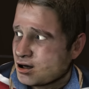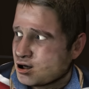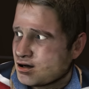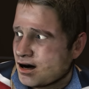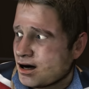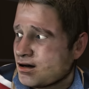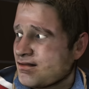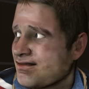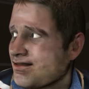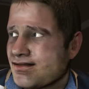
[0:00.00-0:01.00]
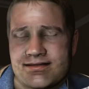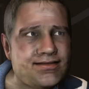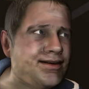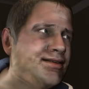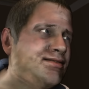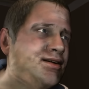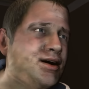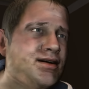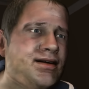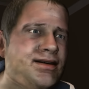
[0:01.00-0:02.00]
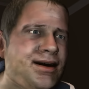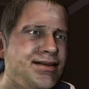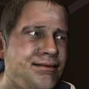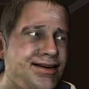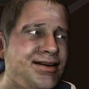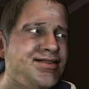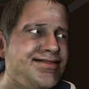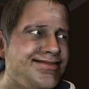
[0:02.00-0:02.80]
girl, Julie. She's a boyfriend free girl.